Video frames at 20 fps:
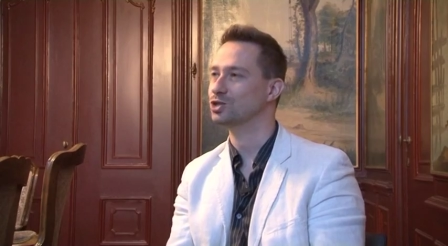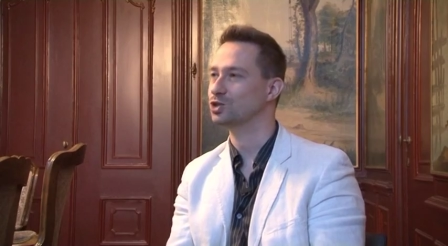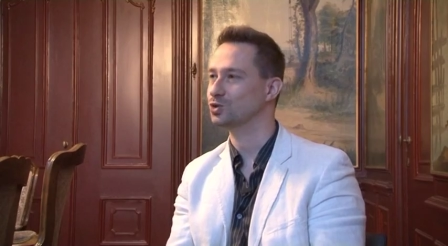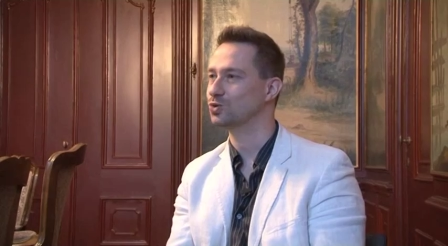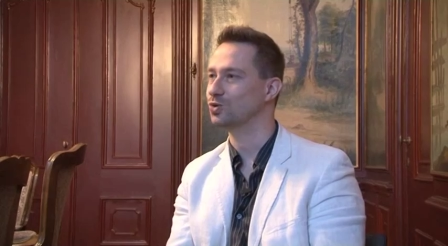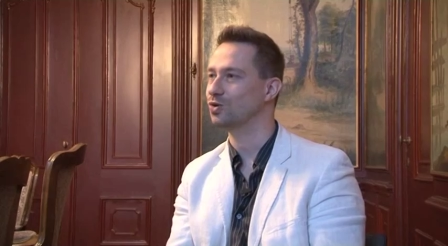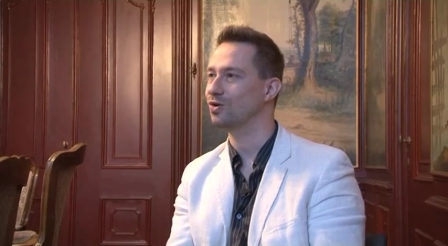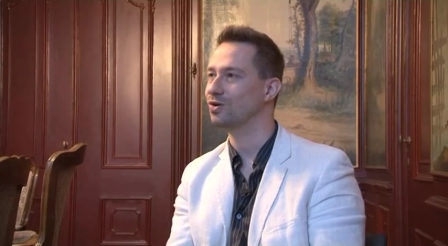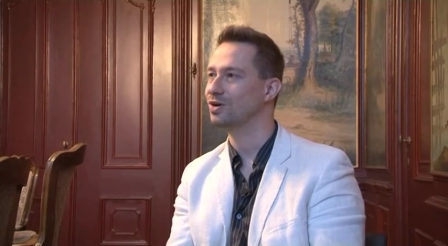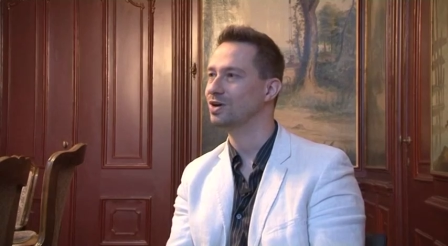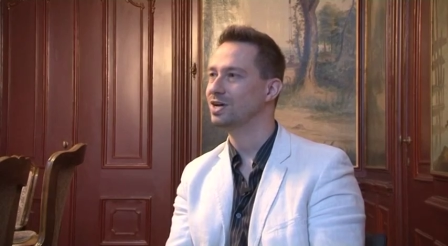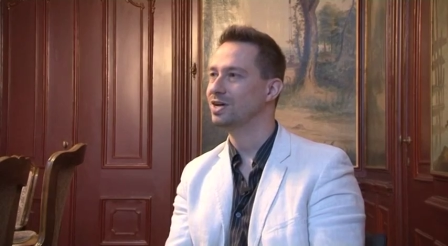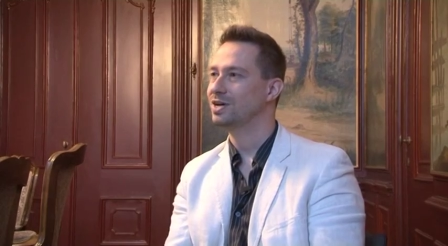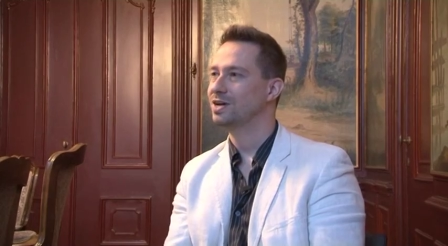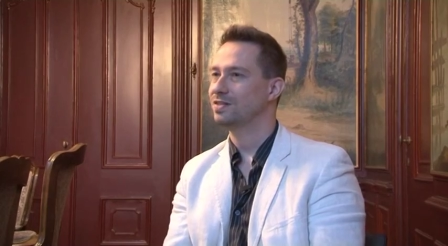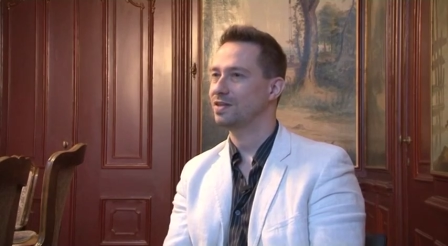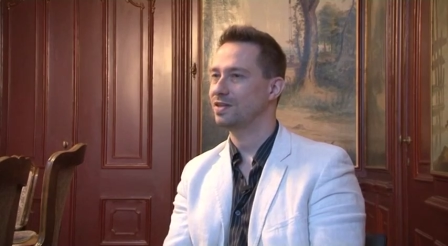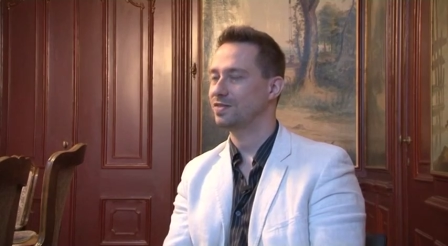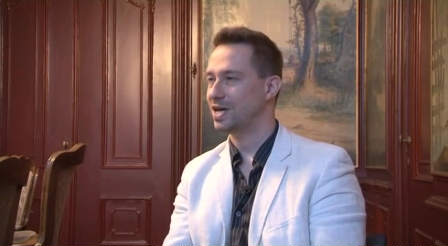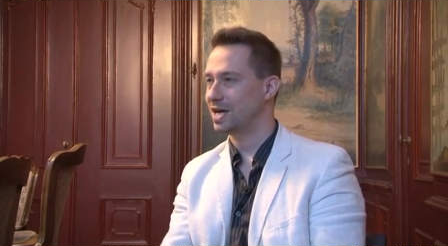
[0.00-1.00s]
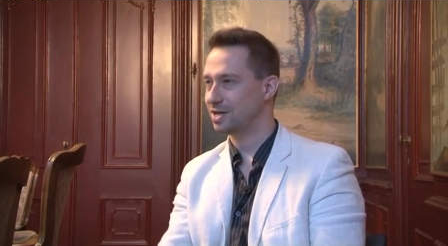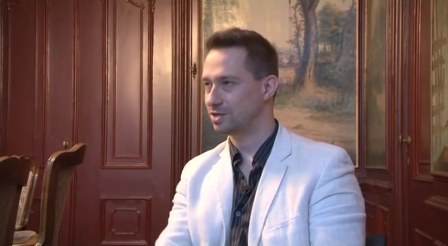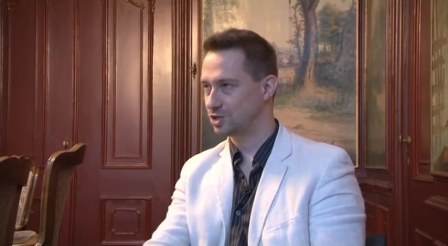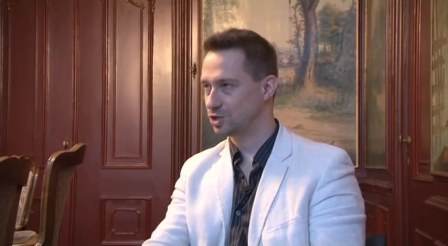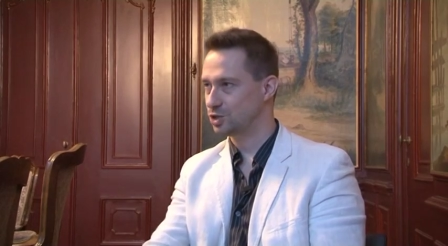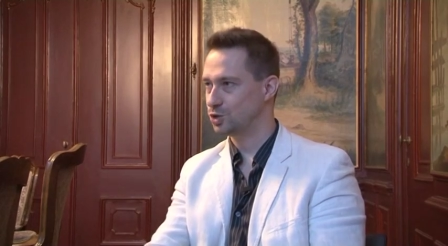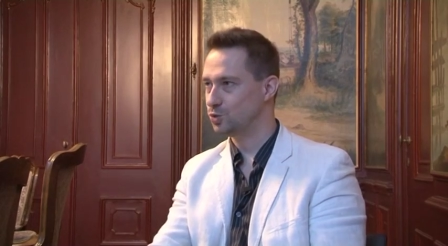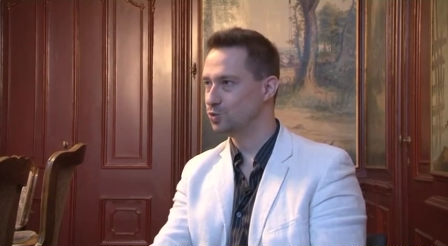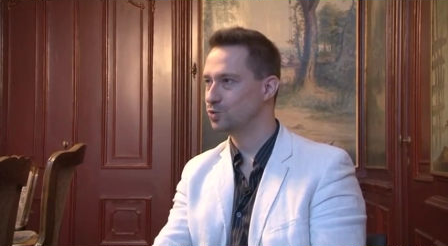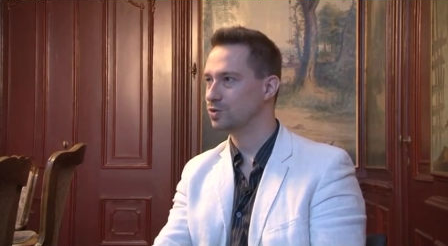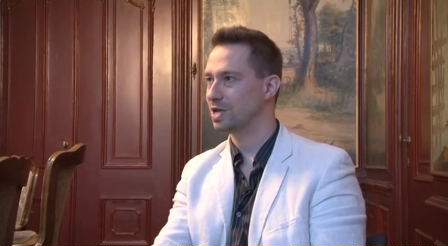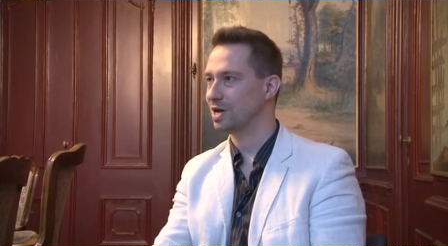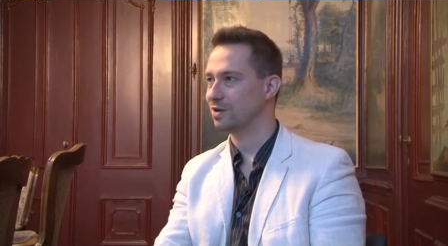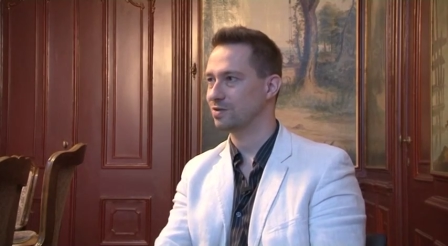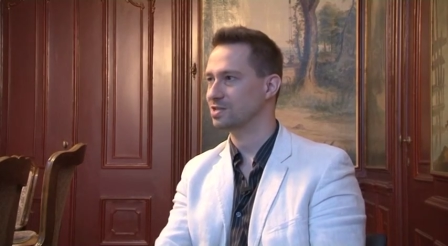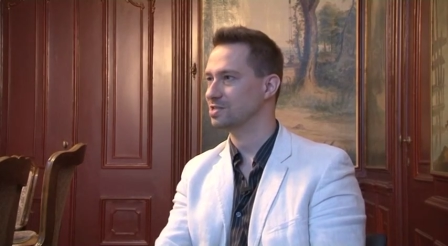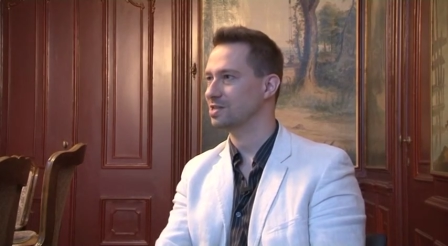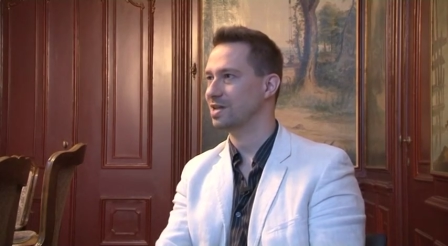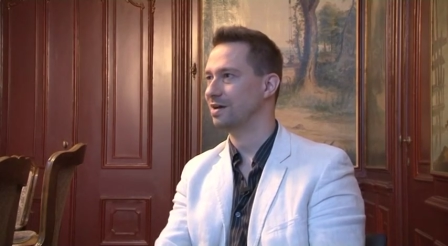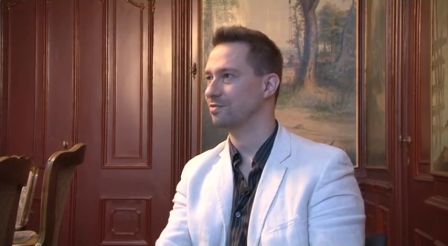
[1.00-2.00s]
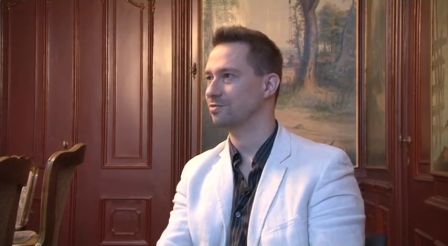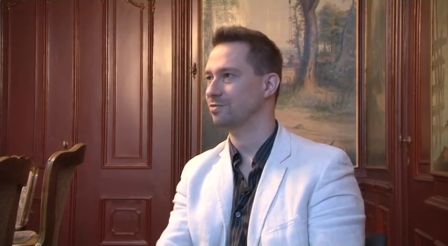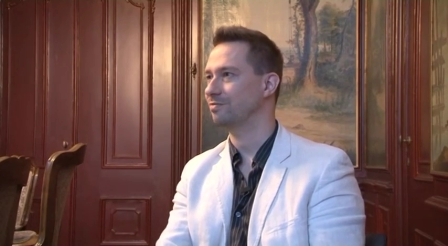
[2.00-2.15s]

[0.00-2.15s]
sure that that student now doesn't have